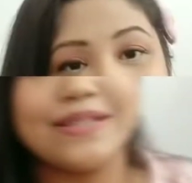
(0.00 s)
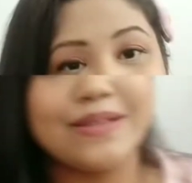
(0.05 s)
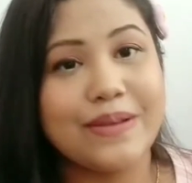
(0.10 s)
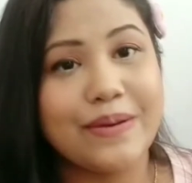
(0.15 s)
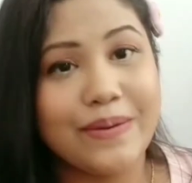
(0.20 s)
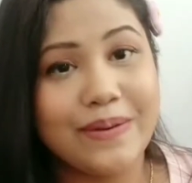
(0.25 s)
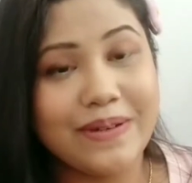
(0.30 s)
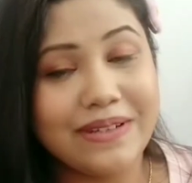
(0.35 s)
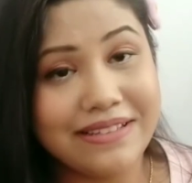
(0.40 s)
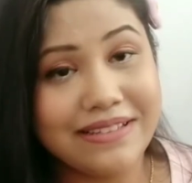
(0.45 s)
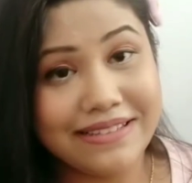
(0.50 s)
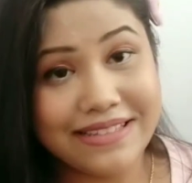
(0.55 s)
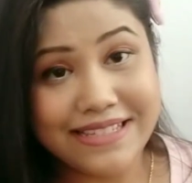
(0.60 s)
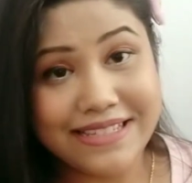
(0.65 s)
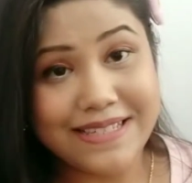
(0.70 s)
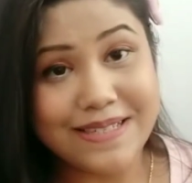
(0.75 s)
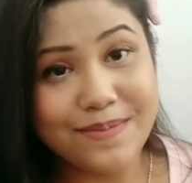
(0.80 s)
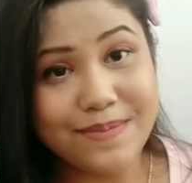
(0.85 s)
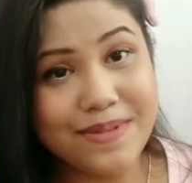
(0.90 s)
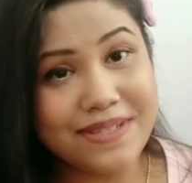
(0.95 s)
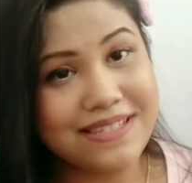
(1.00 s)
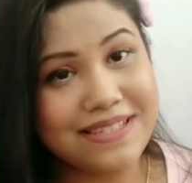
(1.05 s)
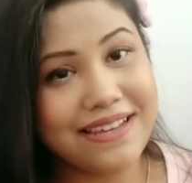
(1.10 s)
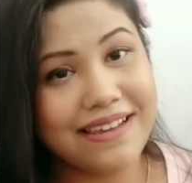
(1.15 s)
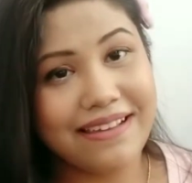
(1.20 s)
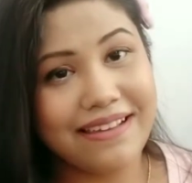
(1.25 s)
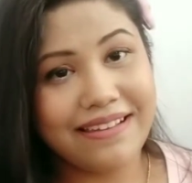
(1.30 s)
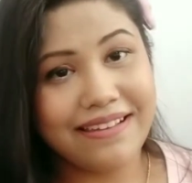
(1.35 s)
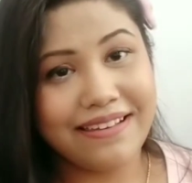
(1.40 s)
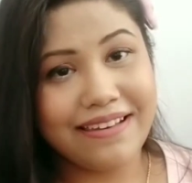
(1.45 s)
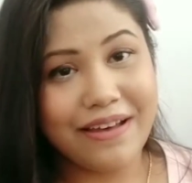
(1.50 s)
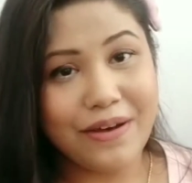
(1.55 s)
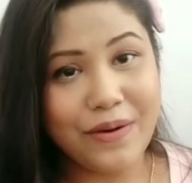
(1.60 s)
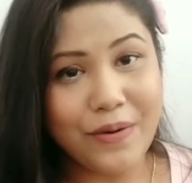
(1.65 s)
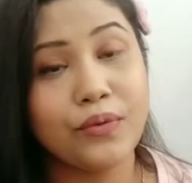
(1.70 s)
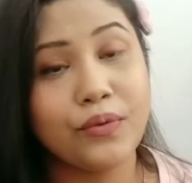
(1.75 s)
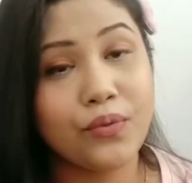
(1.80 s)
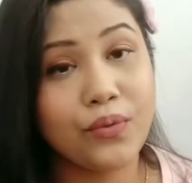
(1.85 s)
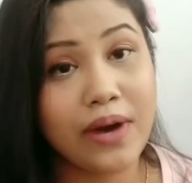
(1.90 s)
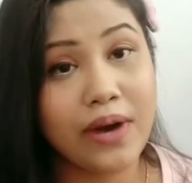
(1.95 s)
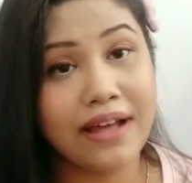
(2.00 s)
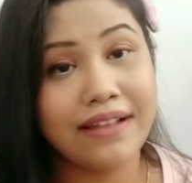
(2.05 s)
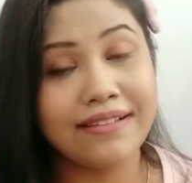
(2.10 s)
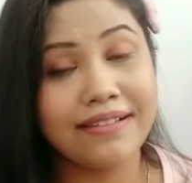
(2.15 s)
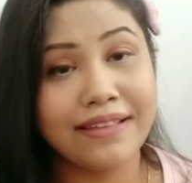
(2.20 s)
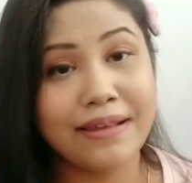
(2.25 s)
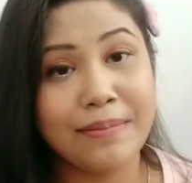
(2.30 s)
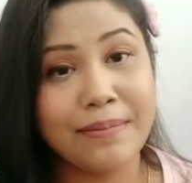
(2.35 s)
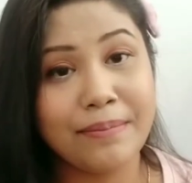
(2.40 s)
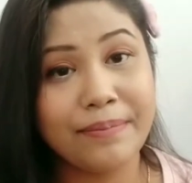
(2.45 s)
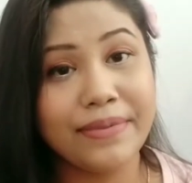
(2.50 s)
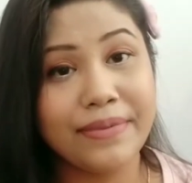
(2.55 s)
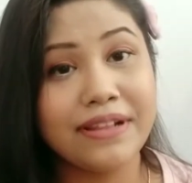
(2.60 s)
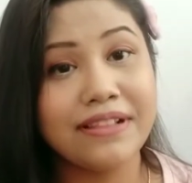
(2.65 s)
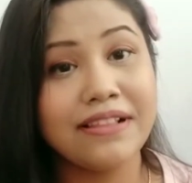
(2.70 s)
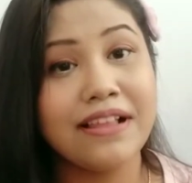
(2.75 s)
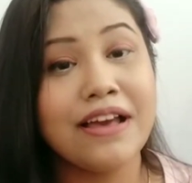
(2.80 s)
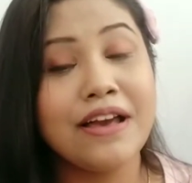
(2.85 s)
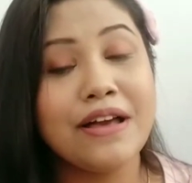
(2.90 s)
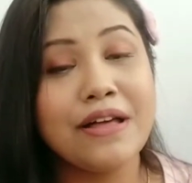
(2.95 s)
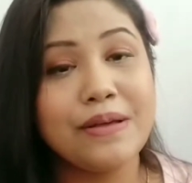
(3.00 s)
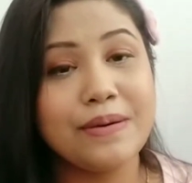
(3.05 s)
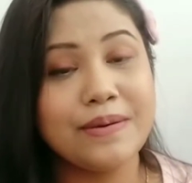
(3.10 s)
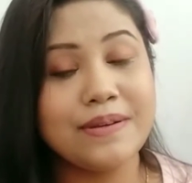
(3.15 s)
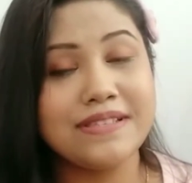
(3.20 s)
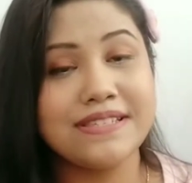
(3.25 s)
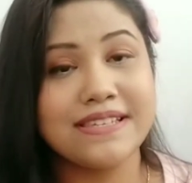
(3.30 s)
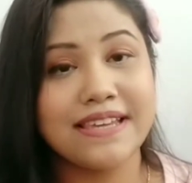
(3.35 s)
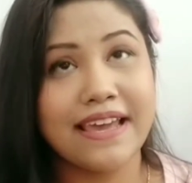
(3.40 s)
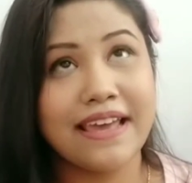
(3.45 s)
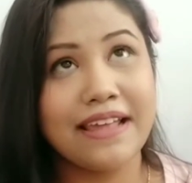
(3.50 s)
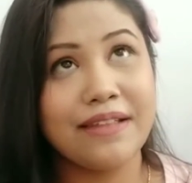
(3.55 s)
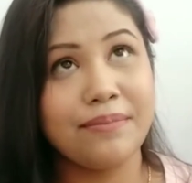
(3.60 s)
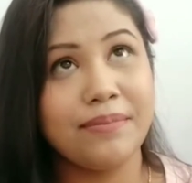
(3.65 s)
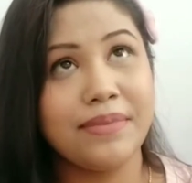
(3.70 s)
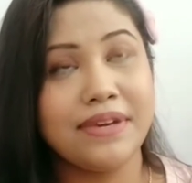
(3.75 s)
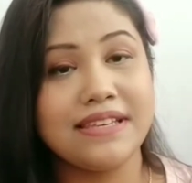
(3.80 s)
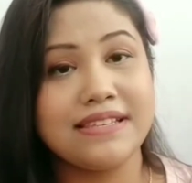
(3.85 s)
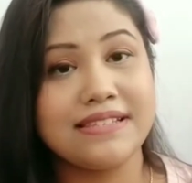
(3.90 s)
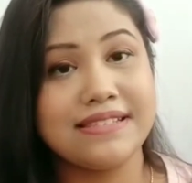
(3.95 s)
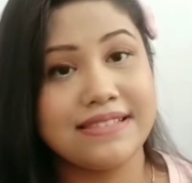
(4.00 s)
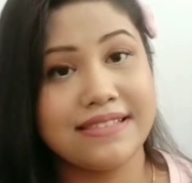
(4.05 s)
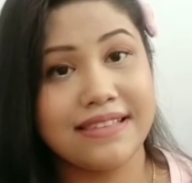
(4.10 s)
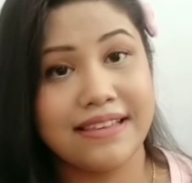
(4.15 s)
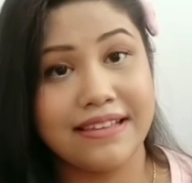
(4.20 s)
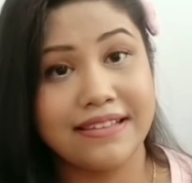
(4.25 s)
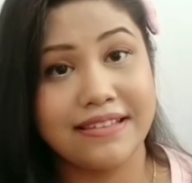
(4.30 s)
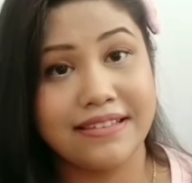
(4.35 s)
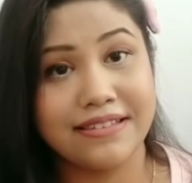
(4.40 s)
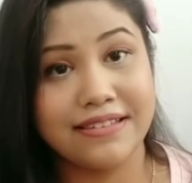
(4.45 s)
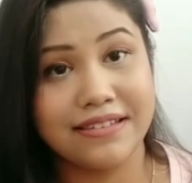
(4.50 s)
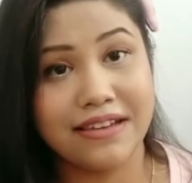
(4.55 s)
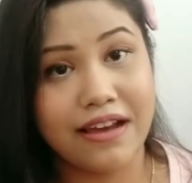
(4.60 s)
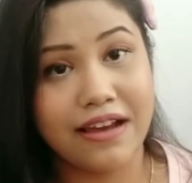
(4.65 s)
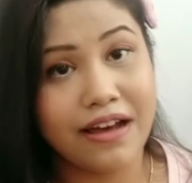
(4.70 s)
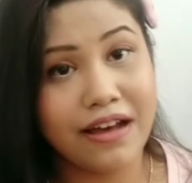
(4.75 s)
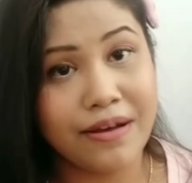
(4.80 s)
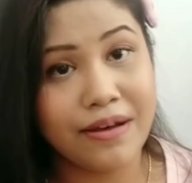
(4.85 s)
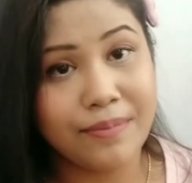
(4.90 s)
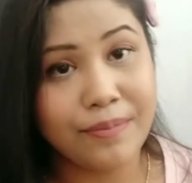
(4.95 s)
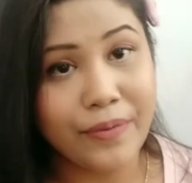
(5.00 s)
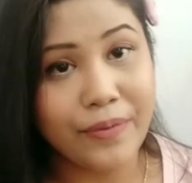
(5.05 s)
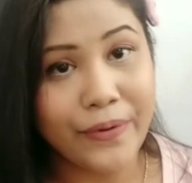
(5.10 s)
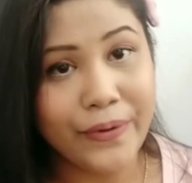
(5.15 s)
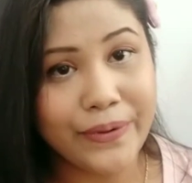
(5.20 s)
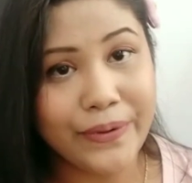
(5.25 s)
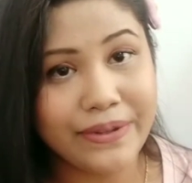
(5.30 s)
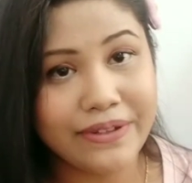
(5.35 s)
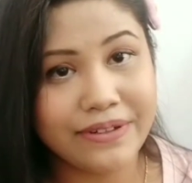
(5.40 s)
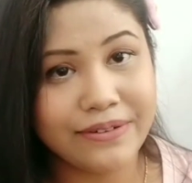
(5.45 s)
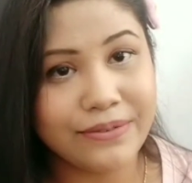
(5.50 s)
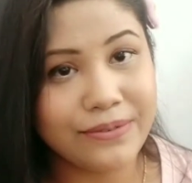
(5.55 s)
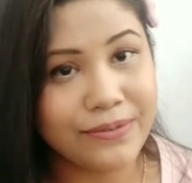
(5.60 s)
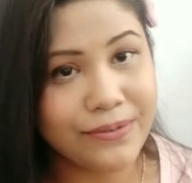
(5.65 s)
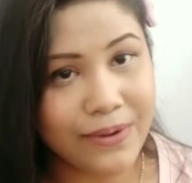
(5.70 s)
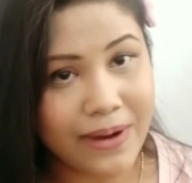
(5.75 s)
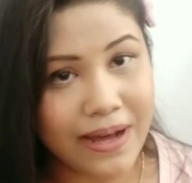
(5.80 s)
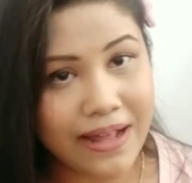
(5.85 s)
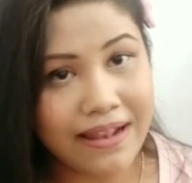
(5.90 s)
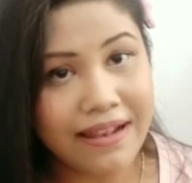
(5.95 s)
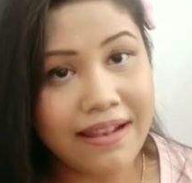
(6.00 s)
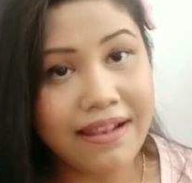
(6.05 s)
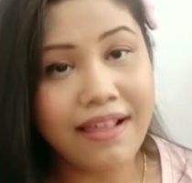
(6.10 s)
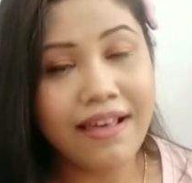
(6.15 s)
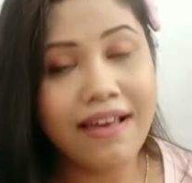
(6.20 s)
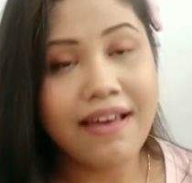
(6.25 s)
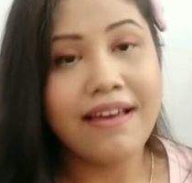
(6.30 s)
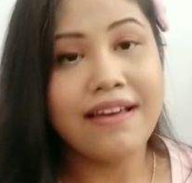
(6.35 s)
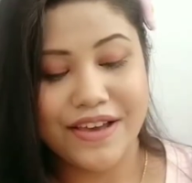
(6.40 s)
So this is basically a wall temple which can be set up on the wall.